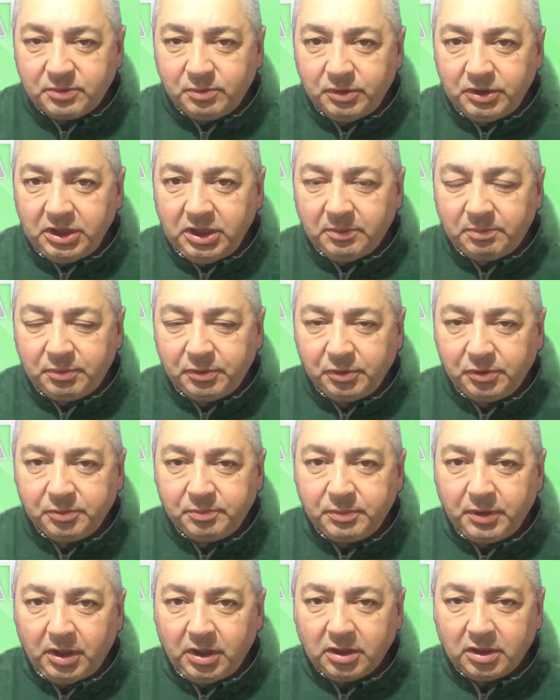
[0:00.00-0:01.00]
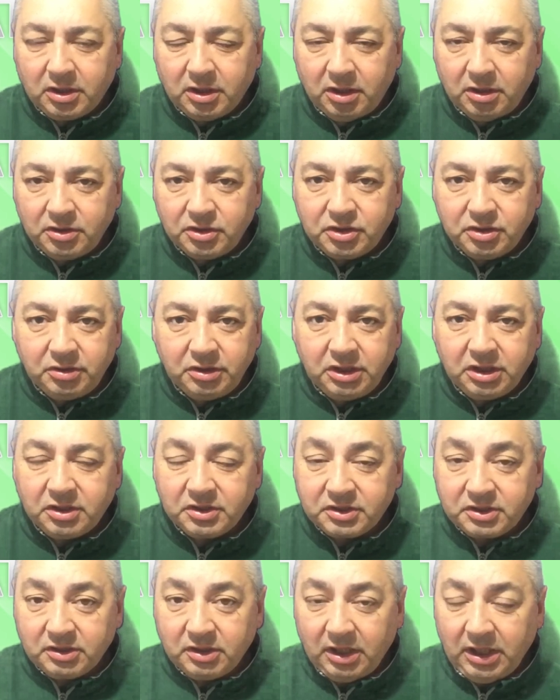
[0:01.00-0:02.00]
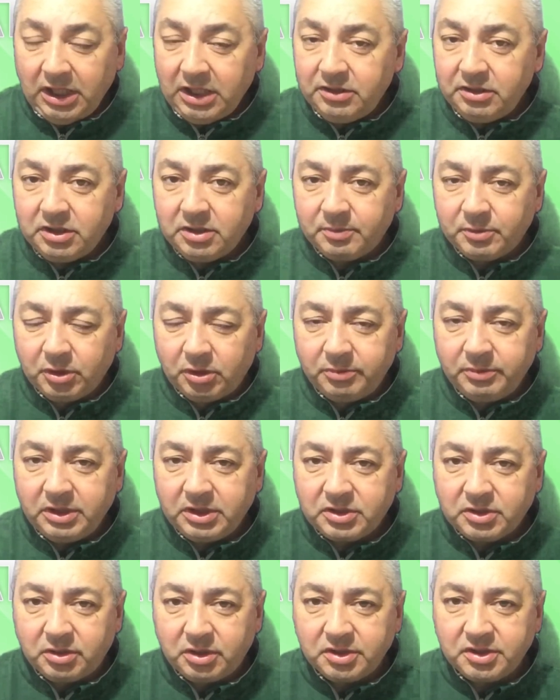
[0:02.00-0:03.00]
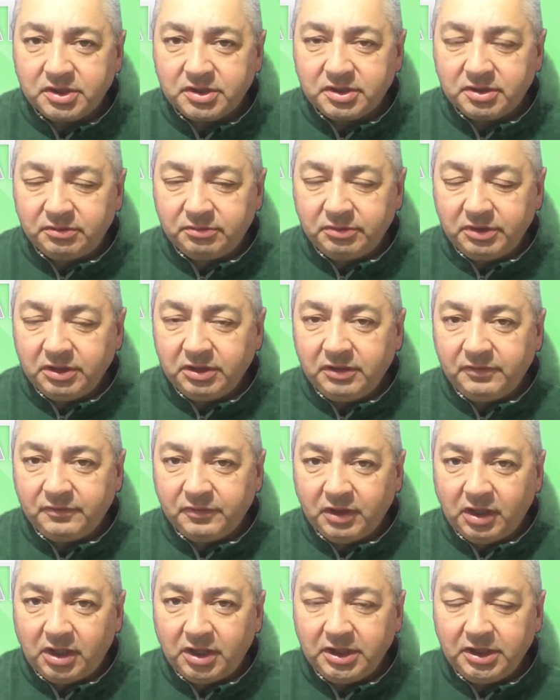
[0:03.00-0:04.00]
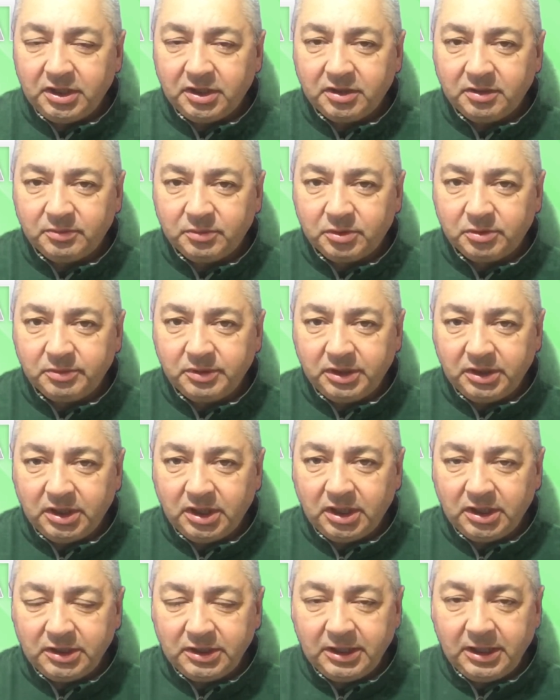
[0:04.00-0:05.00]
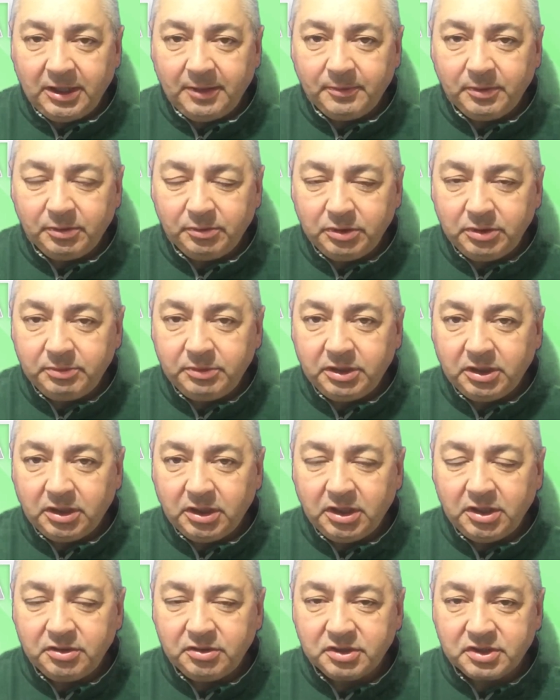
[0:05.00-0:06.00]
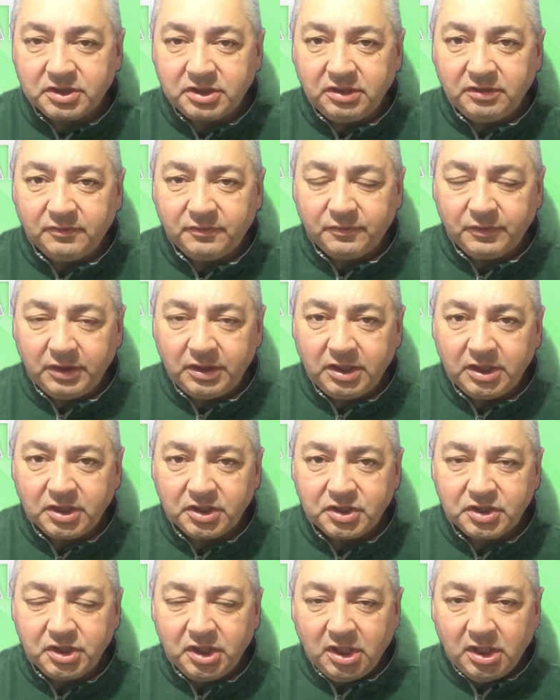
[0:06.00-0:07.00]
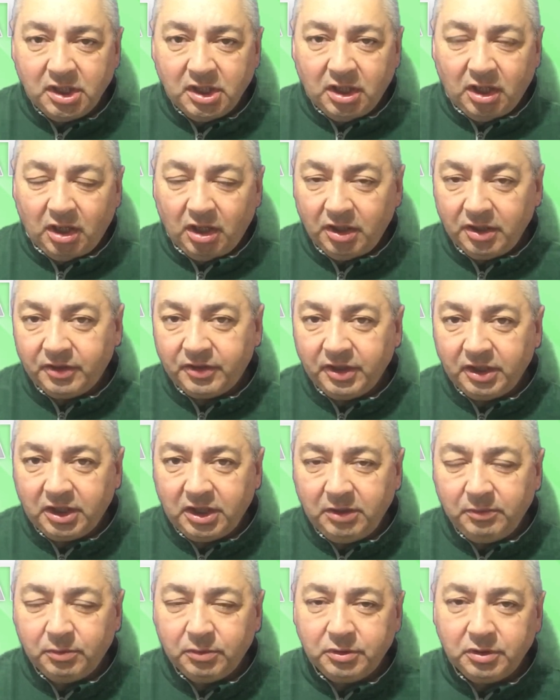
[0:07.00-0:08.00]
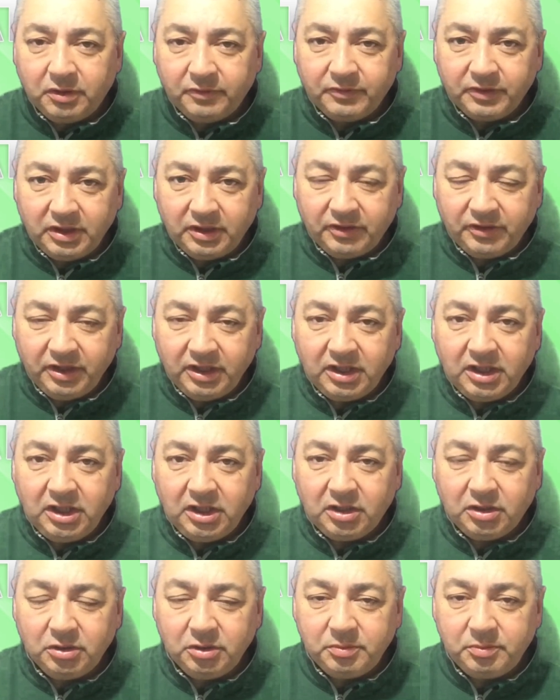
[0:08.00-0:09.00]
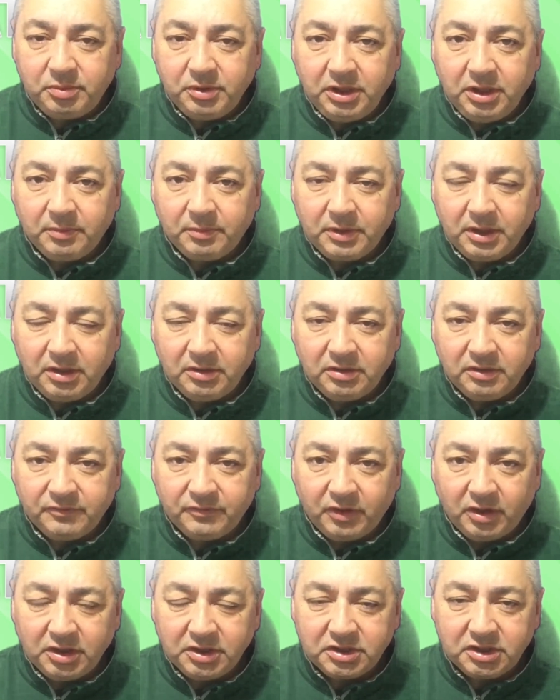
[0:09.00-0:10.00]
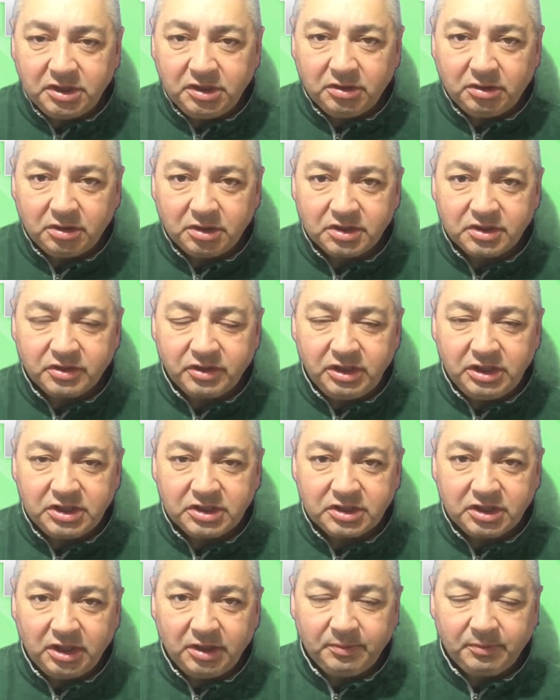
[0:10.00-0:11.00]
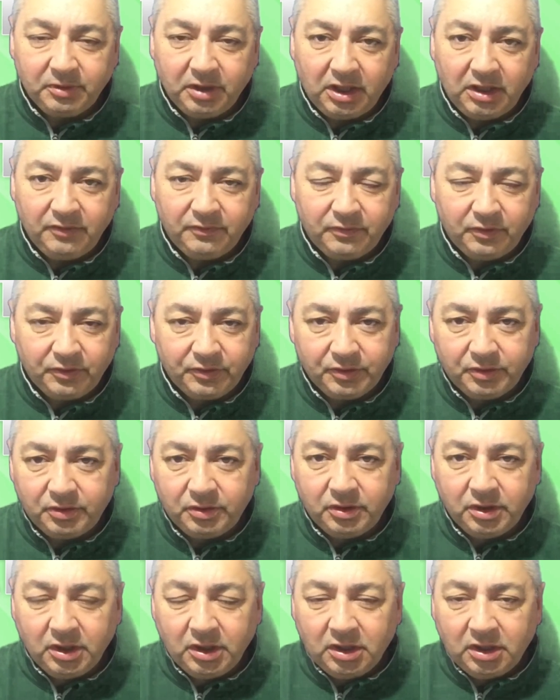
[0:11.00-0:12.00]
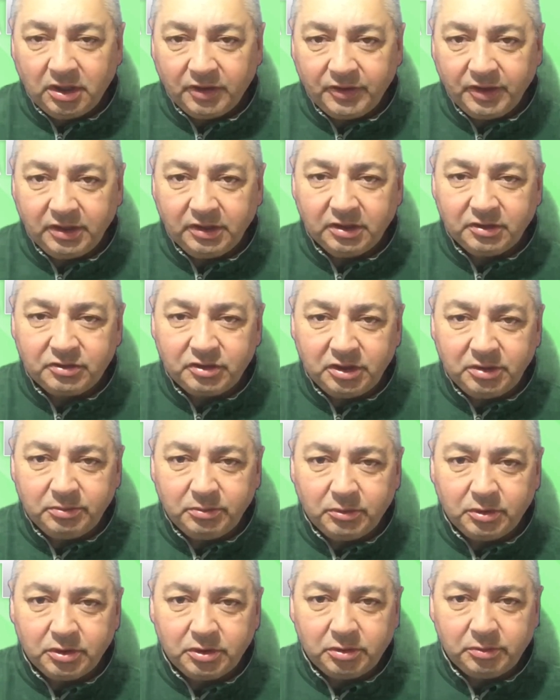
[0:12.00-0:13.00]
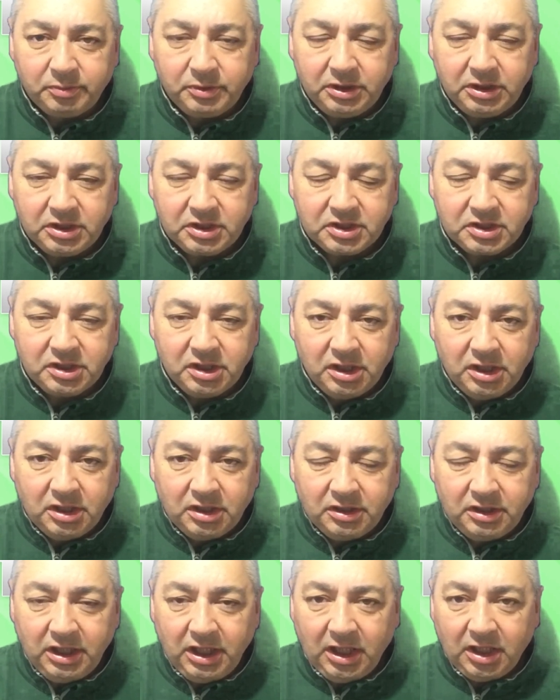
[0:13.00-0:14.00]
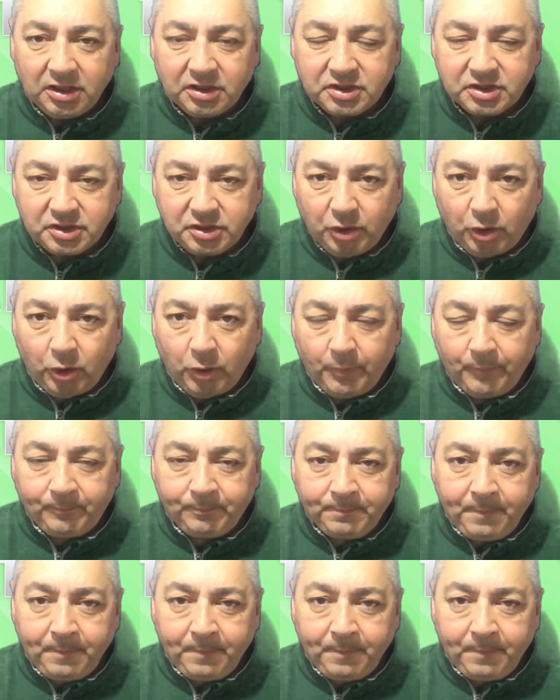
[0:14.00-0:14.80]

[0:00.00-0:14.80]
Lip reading: Would he have pulled back Grand Jury? Because Henry de Bromhead's horses are really flying at the moment, and it would have been an interesting finish. I think he would have, and I think he could be a Brown Advisory horse, Three Stripe Life, although I think the Drinmore will be his next stop.